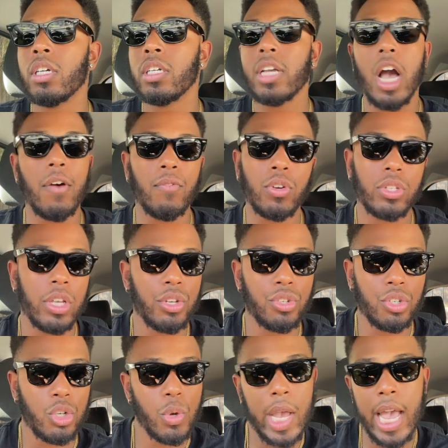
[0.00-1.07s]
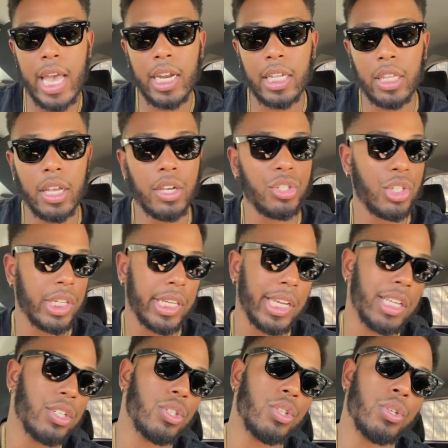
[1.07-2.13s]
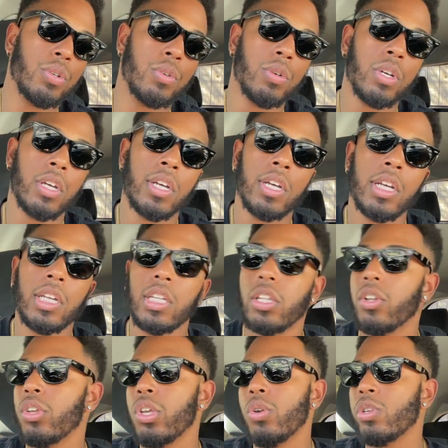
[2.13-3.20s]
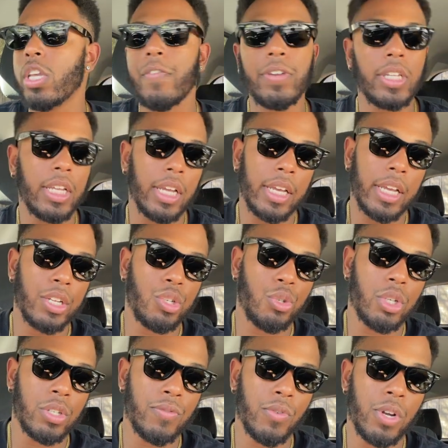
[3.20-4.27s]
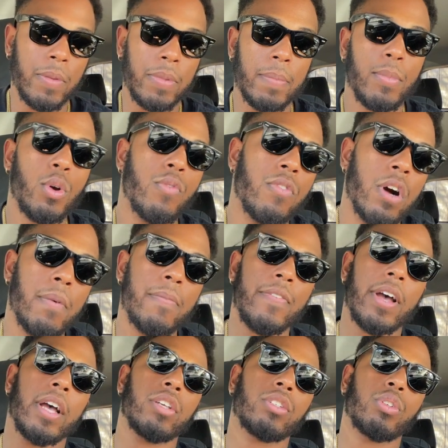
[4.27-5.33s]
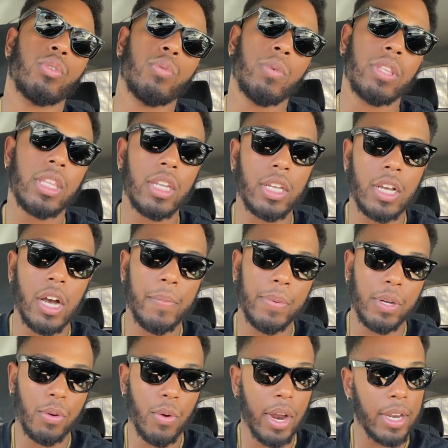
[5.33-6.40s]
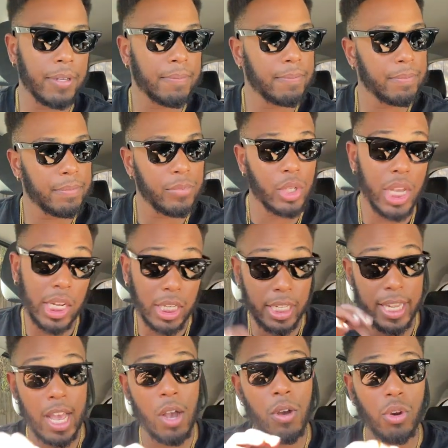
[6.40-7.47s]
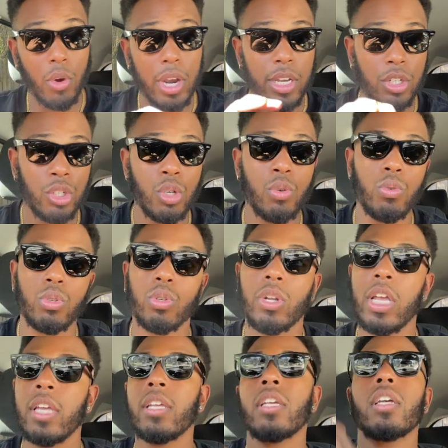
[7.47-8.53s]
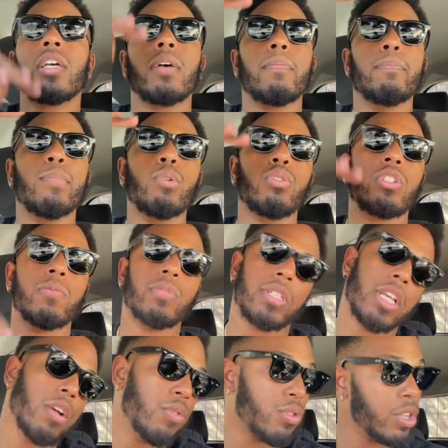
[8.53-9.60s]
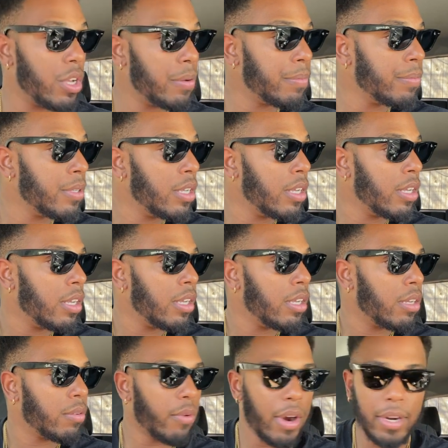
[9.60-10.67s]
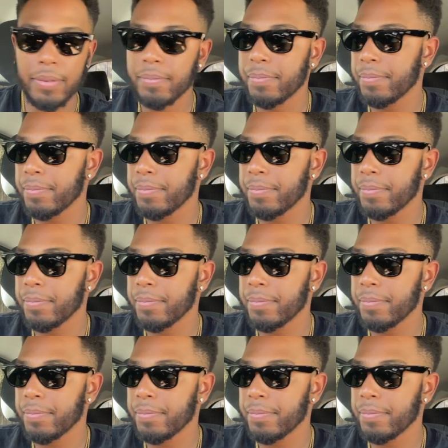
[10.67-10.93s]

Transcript: conversation you had at lunch against you they'll use everything against you just for them to move up faster within the company right and to downgrade you so they boost themselves up right